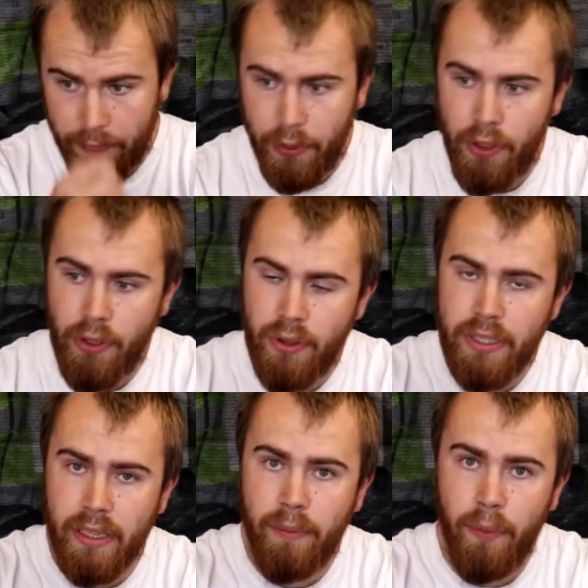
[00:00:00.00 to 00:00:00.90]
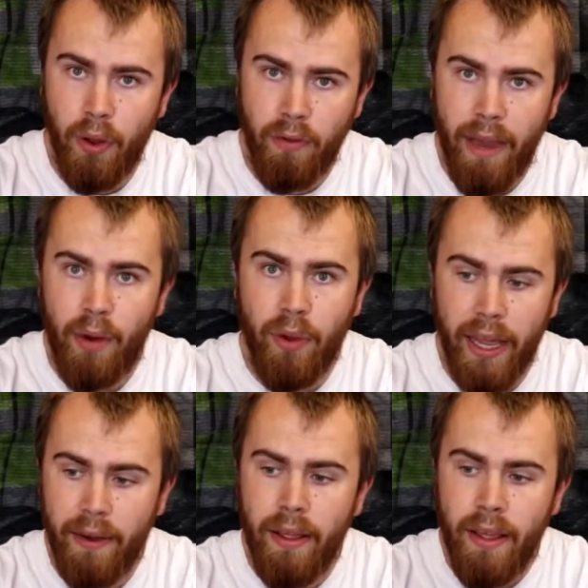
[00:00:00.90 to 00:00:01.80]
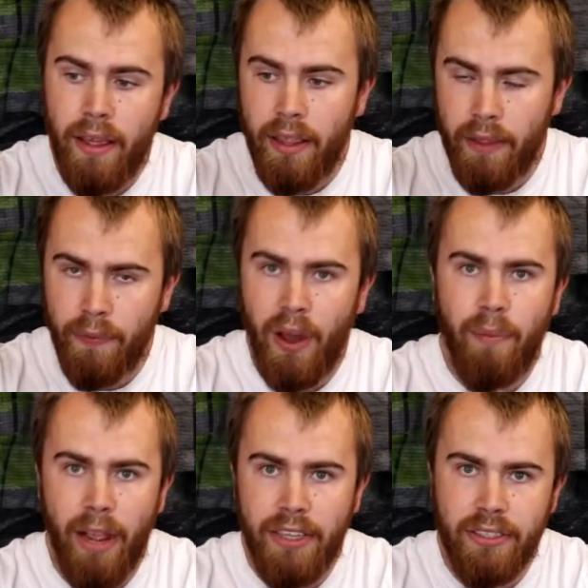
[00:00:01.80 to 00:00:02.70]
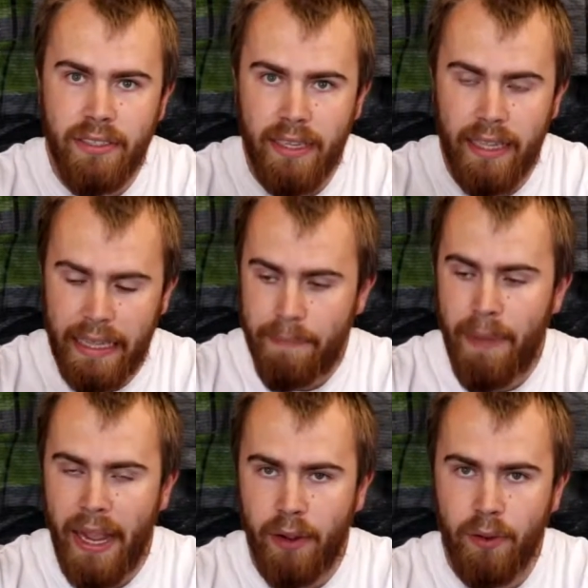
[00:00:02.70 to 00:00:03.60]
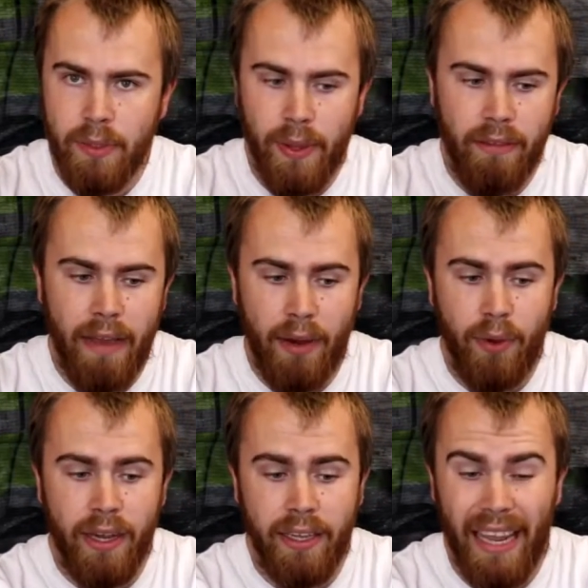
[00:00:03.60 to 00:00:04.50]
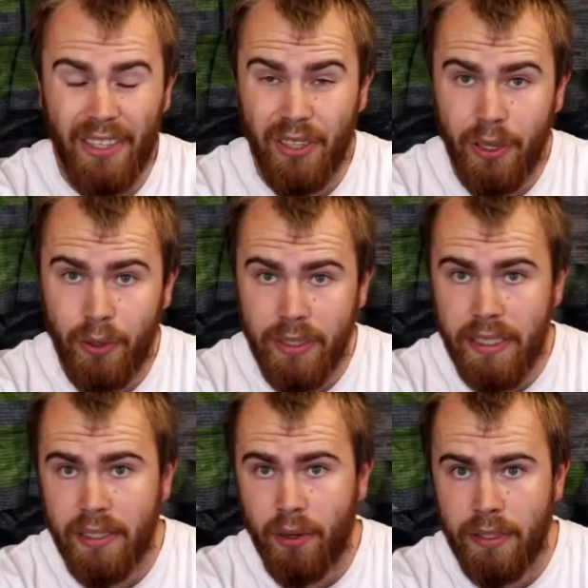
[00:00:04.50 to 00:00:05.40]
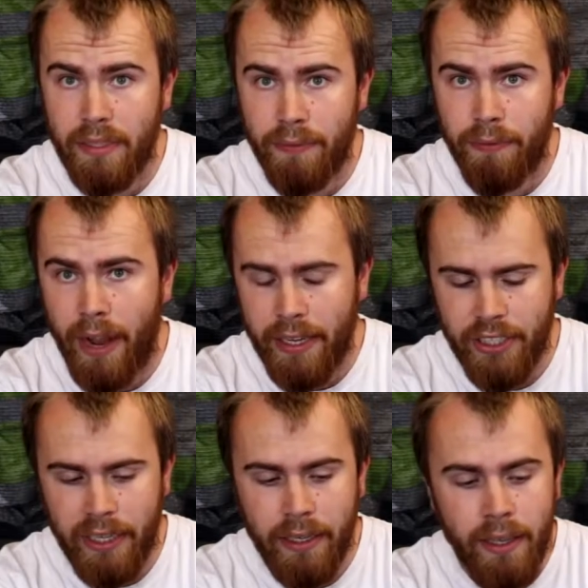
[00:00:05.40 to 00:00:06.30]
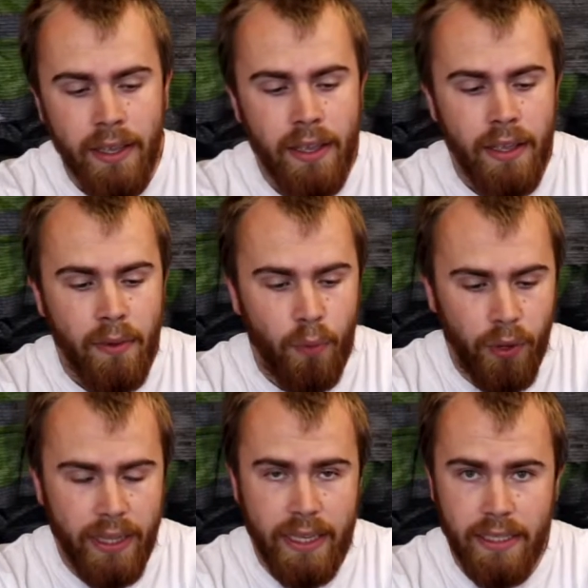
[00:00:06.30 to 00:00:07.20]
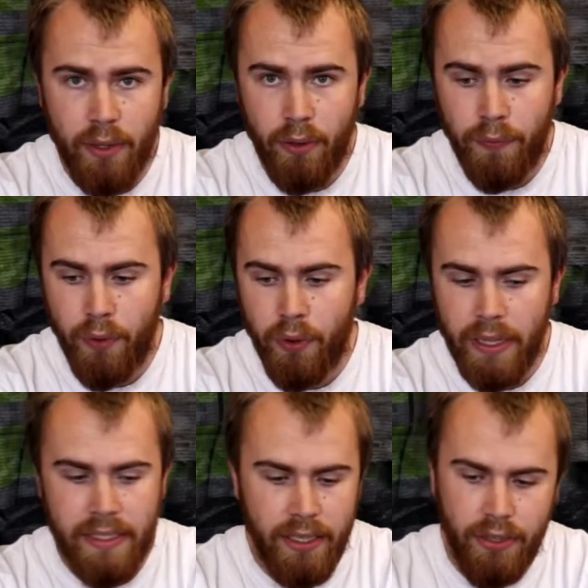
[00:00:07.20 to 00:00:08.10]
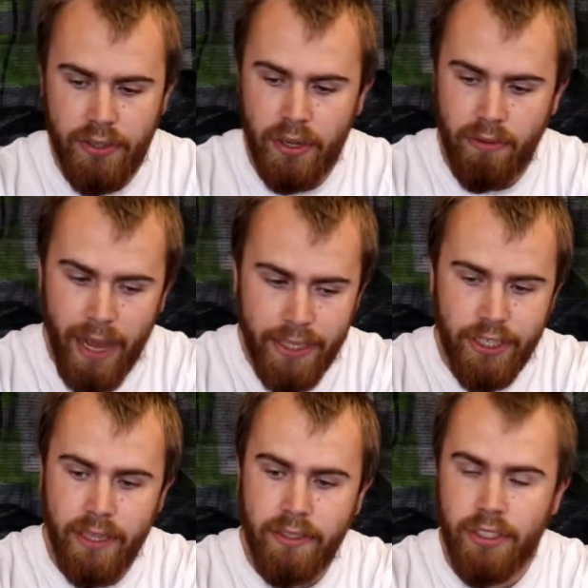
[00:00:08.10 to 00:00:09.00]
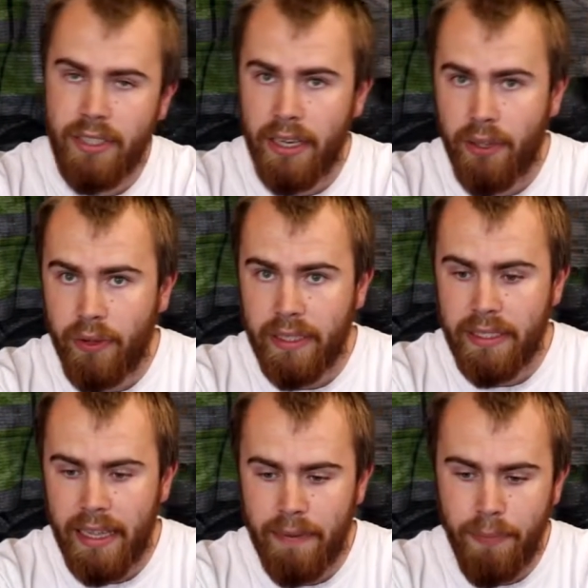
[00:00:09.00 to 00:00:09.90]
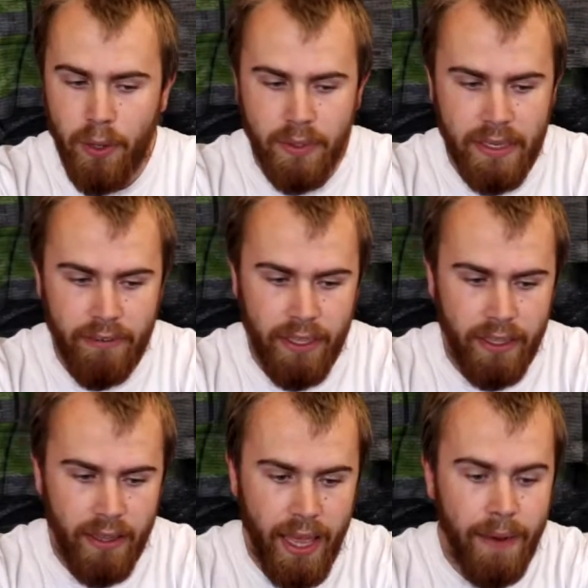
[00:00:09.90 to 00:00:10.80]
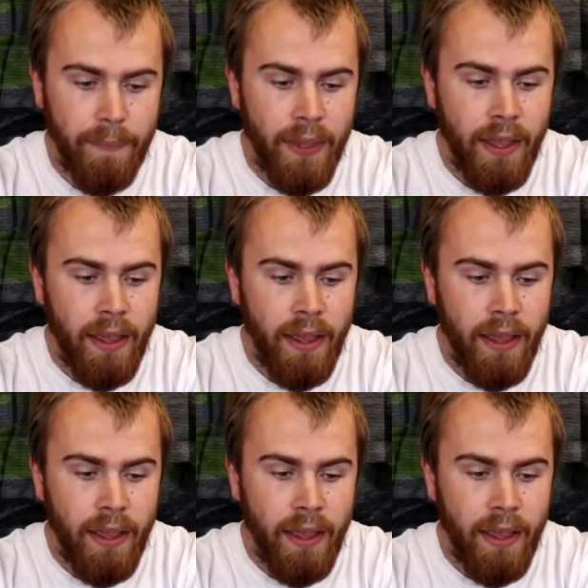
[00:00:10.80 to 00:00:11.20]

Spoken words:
if you use them on a rattle gun, the vibrations and the impact caused by the rattle gun can actually cause these sockets to fracture. What these are good for is to use on a ratchet, just undoing standard bolts and everything like